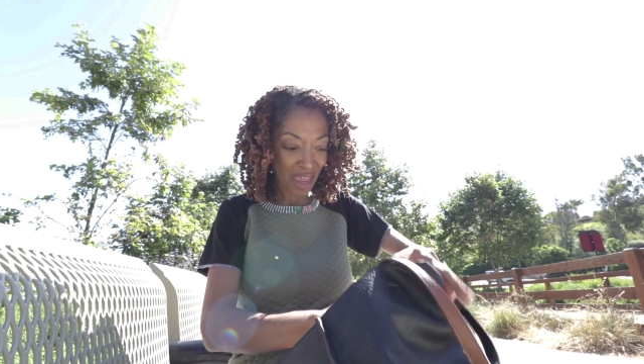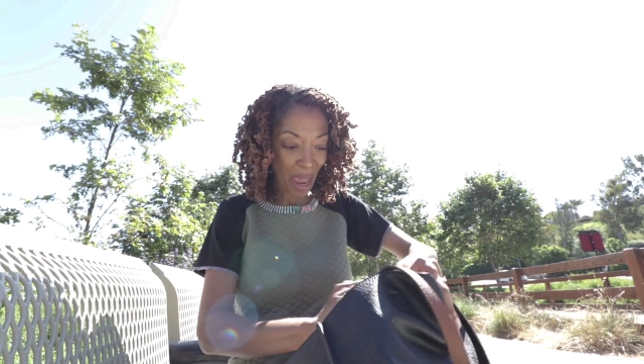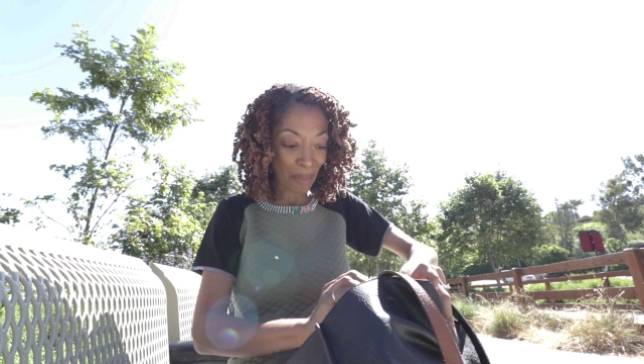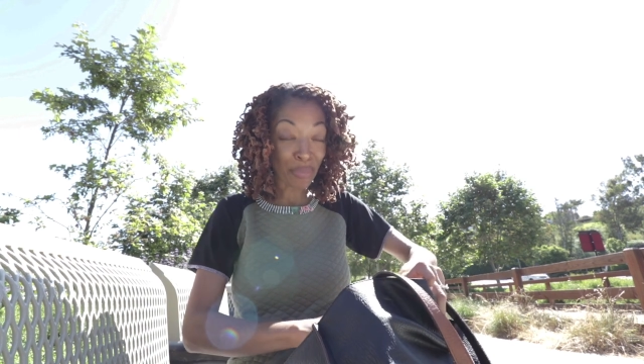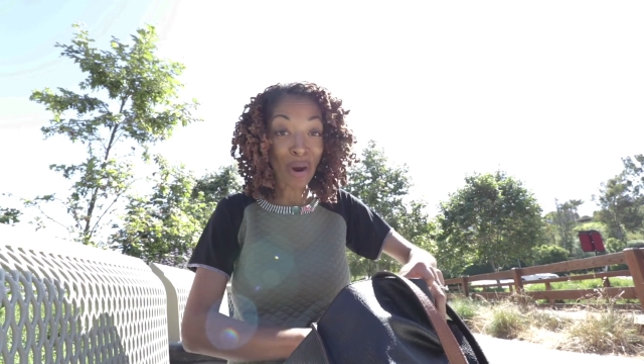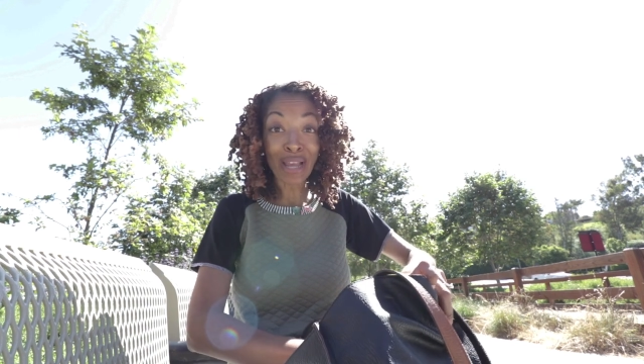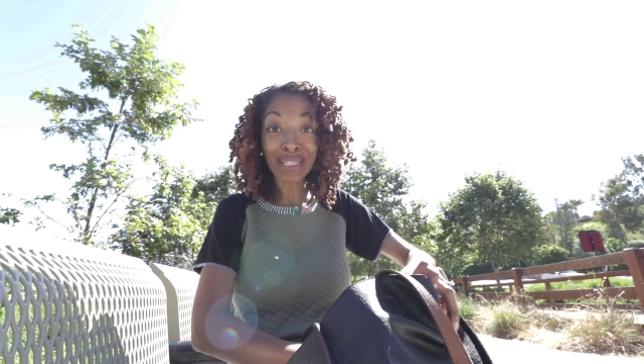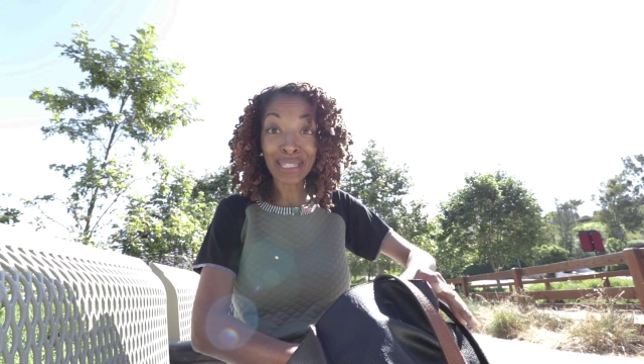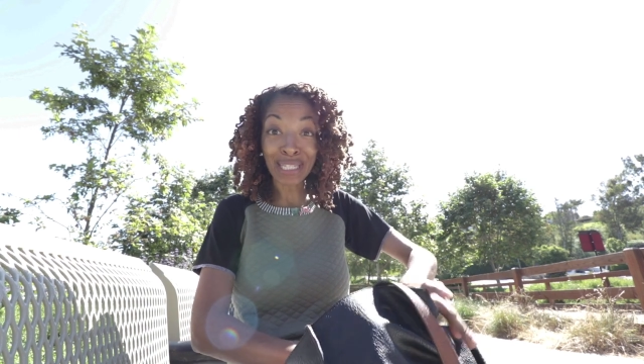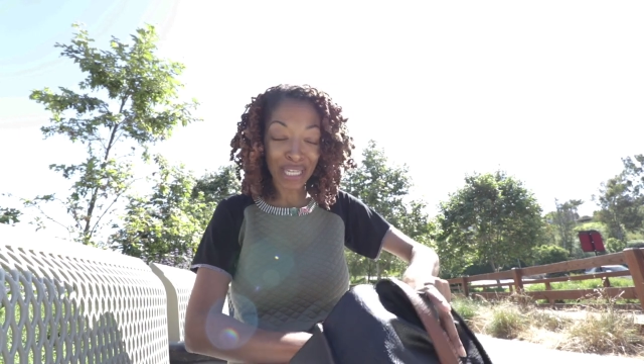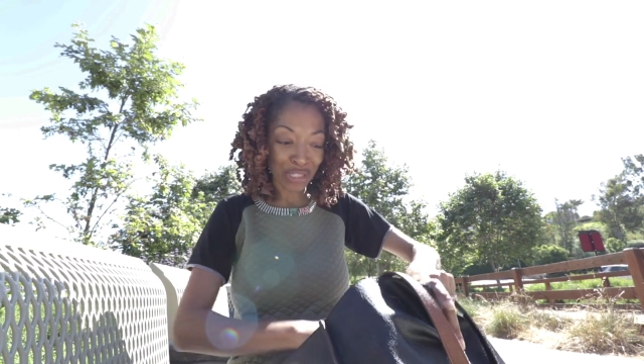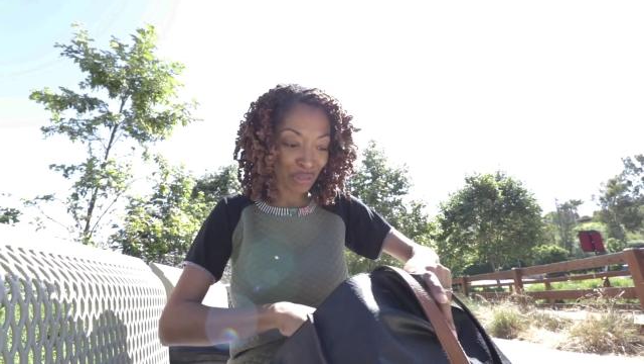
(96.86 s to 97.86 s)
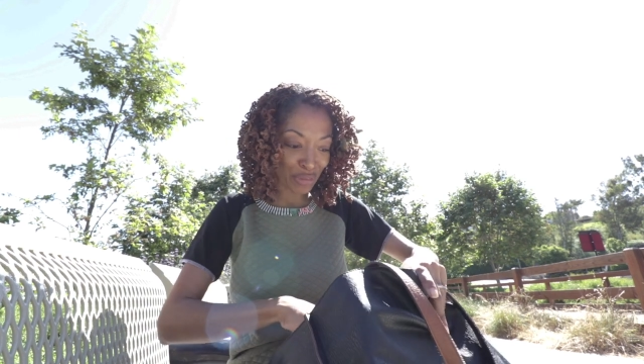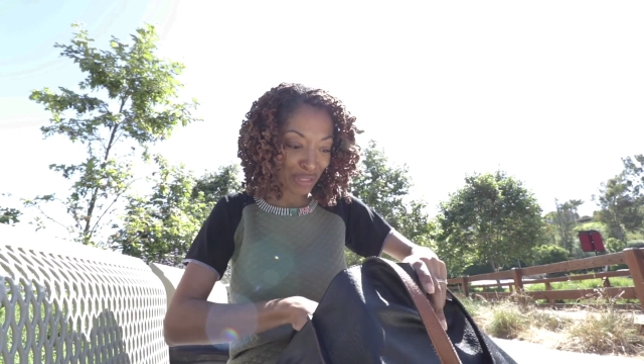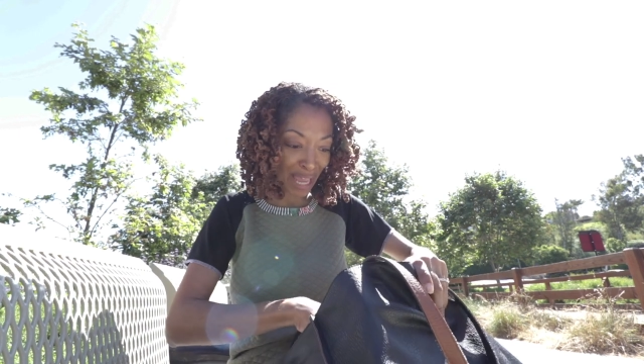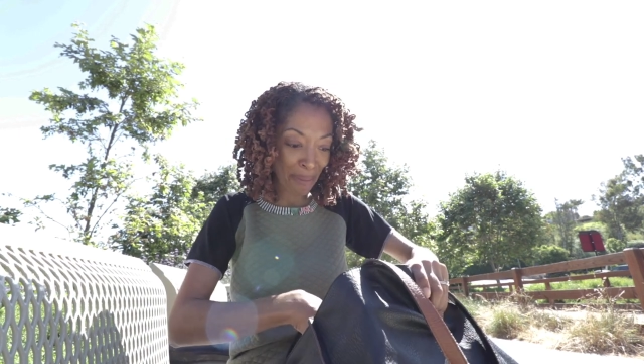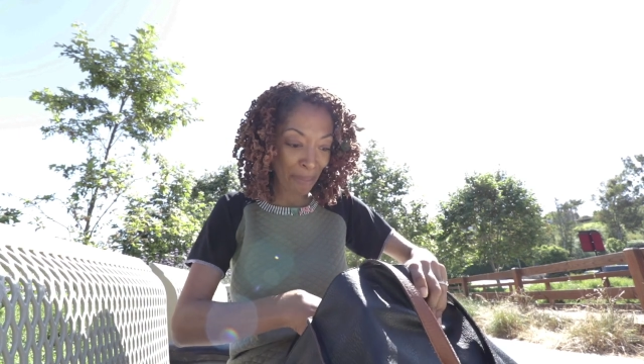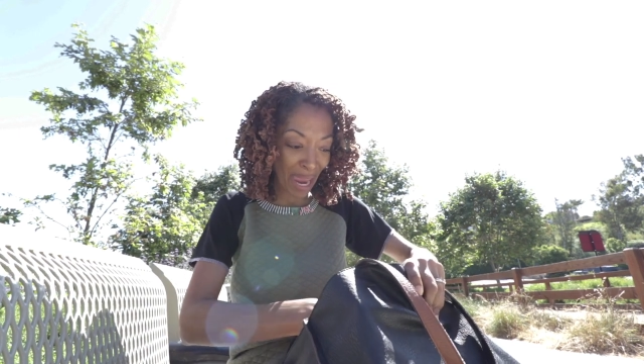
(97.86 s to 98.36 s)
I brought scissors.
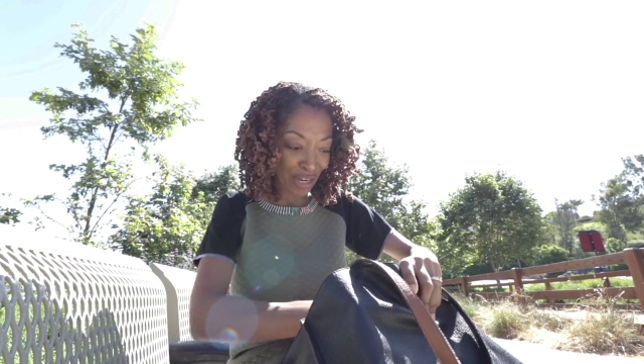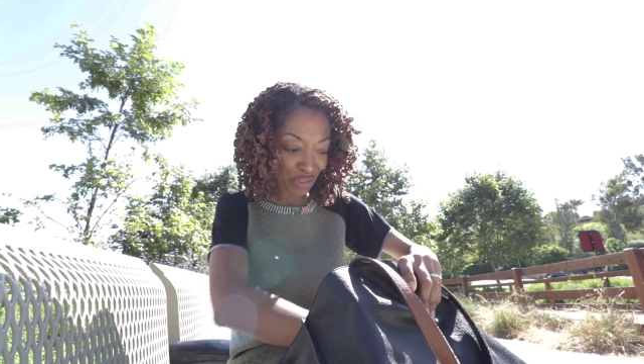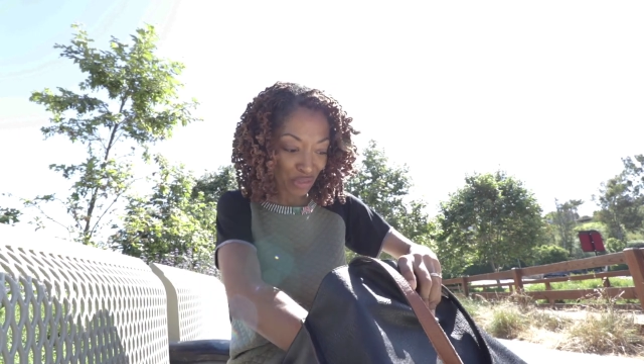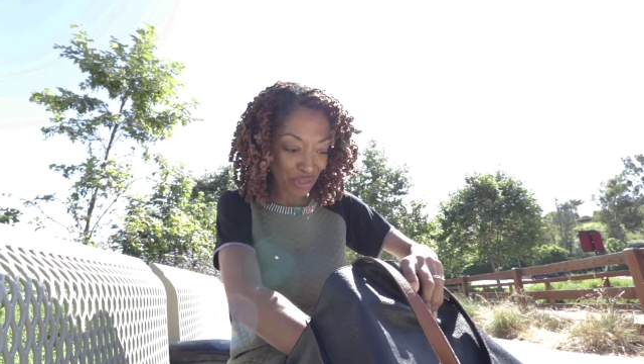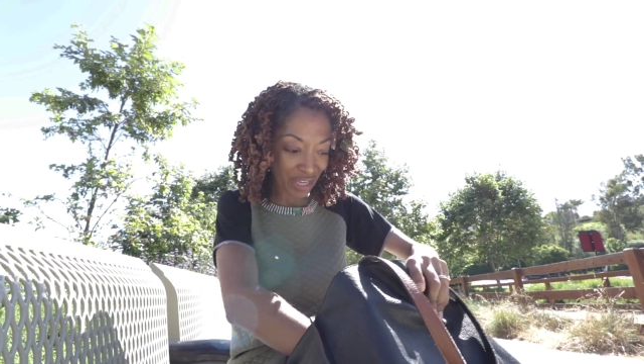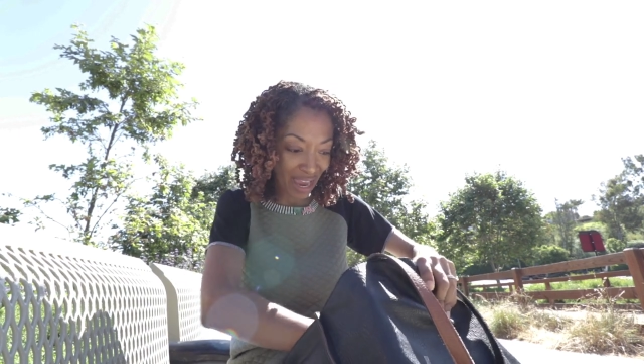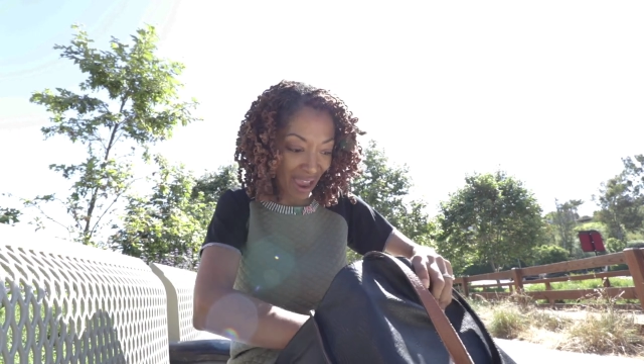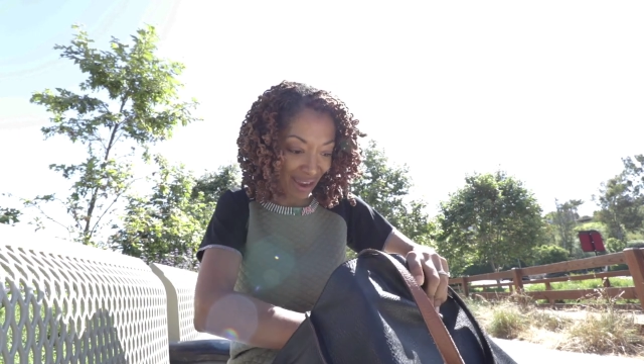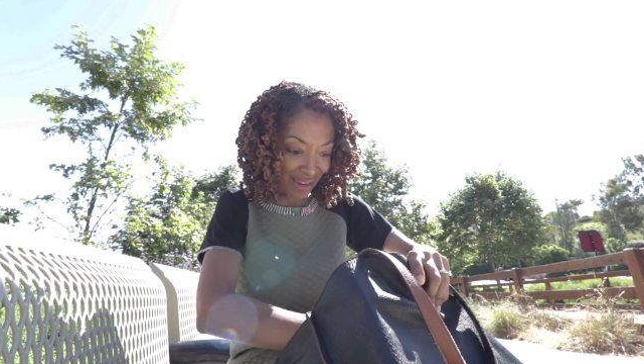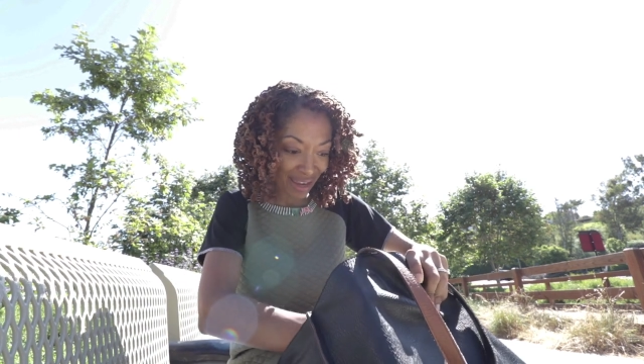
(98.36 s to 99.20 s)
I made sure that I